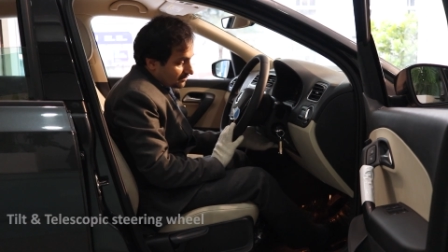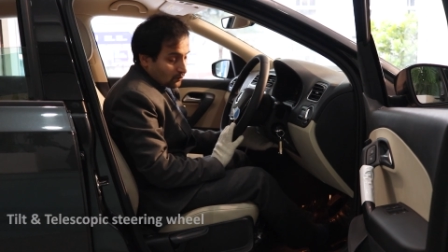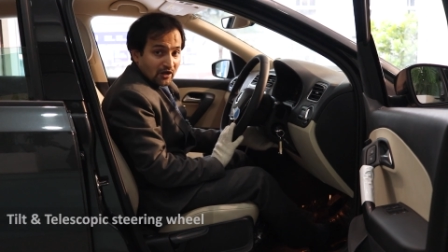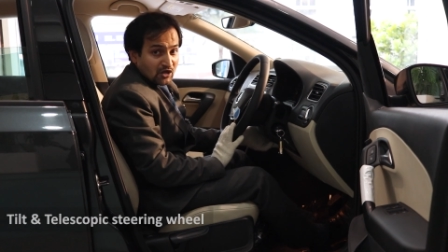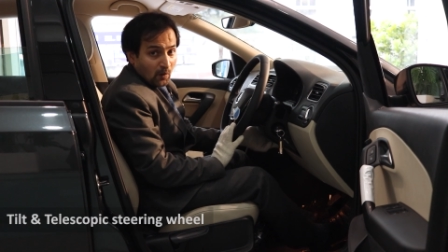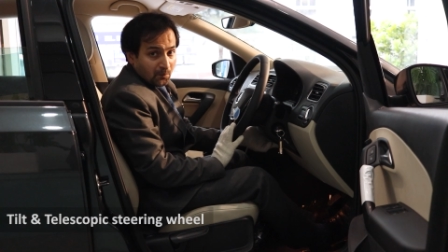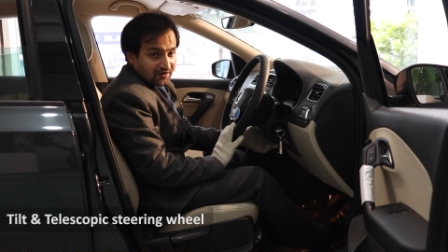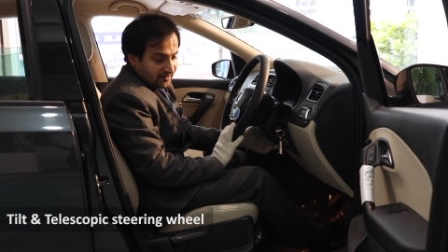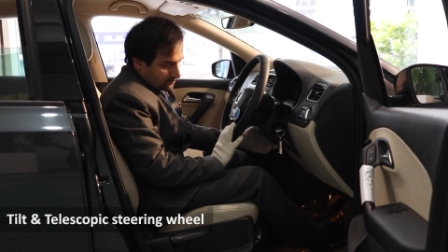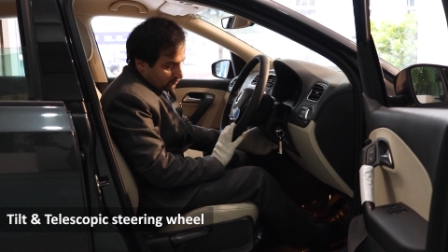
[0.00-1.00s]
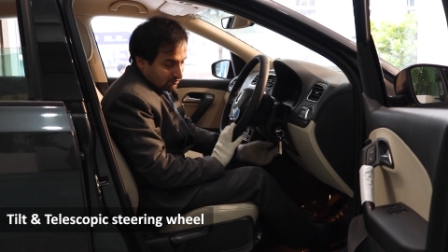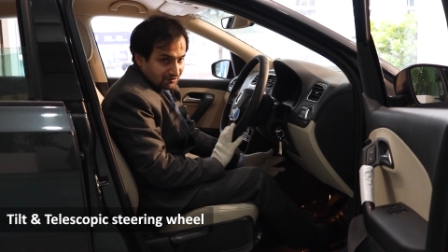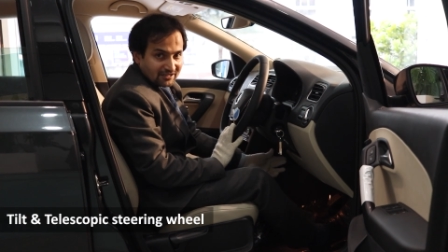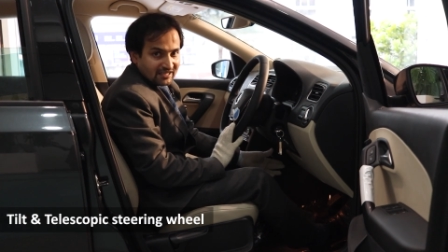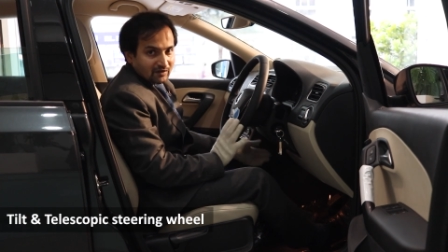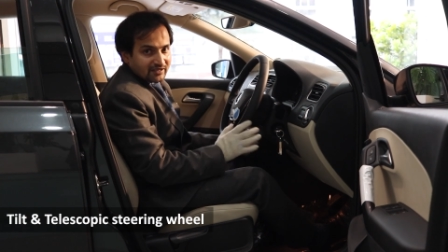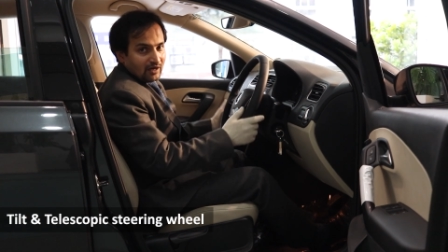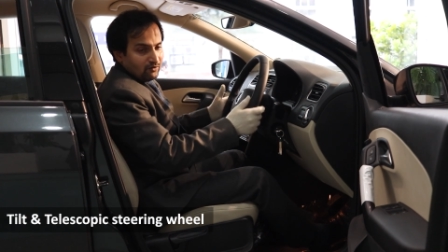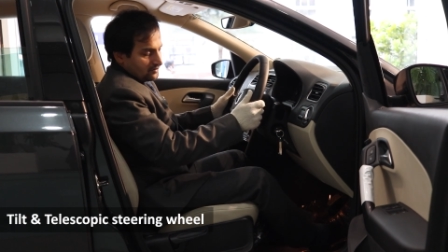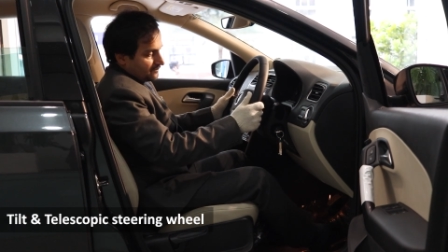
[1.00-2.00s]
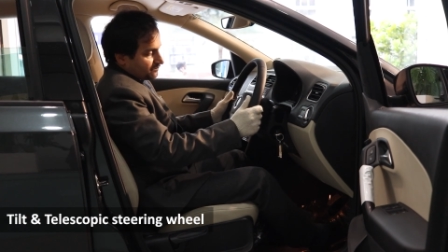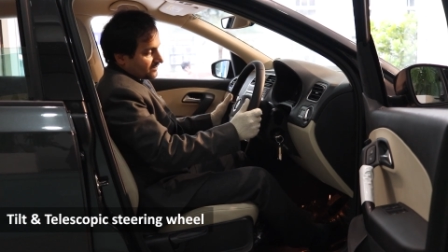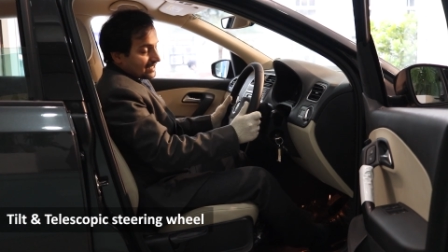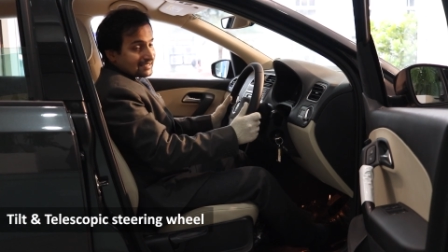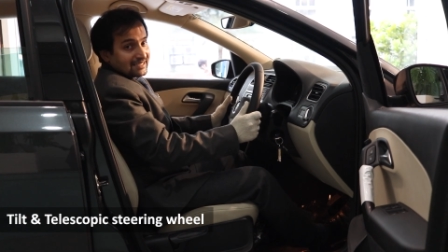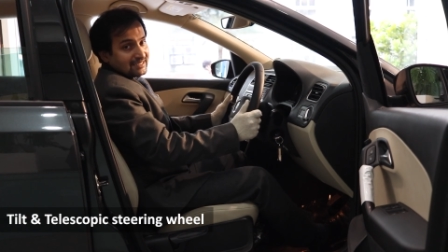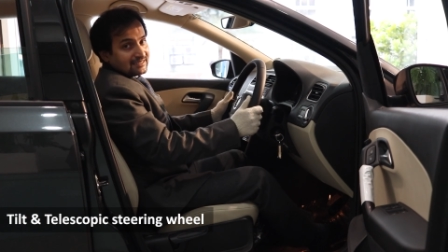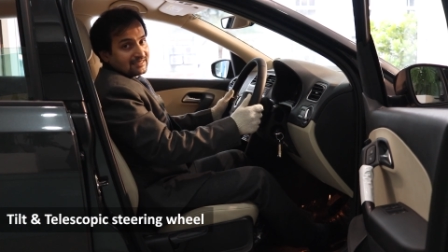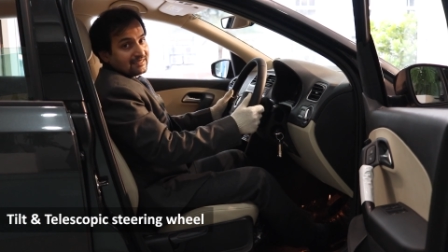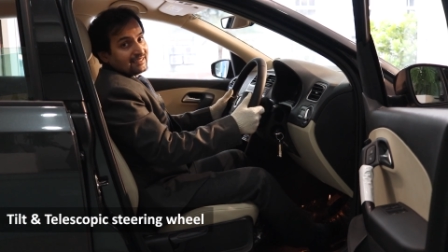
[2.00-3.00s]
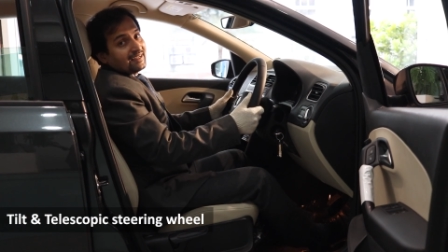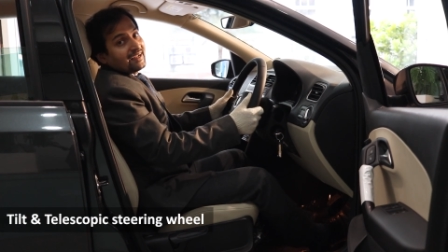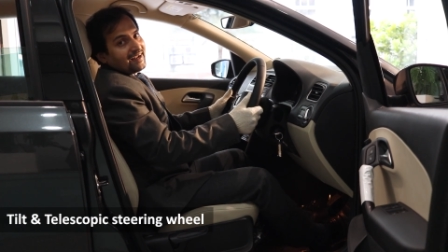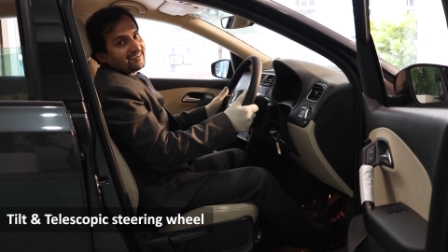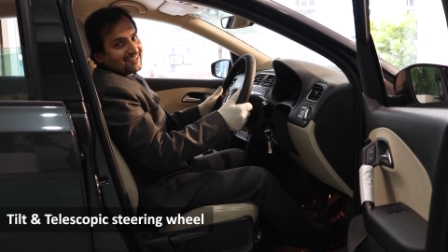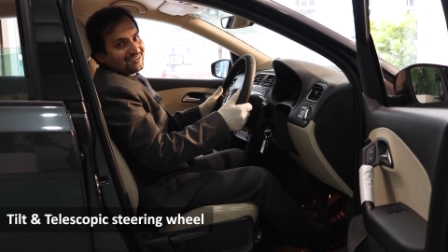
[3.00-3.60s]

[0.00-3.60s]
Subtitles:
The way you operate, pull this lever down, that's tilt and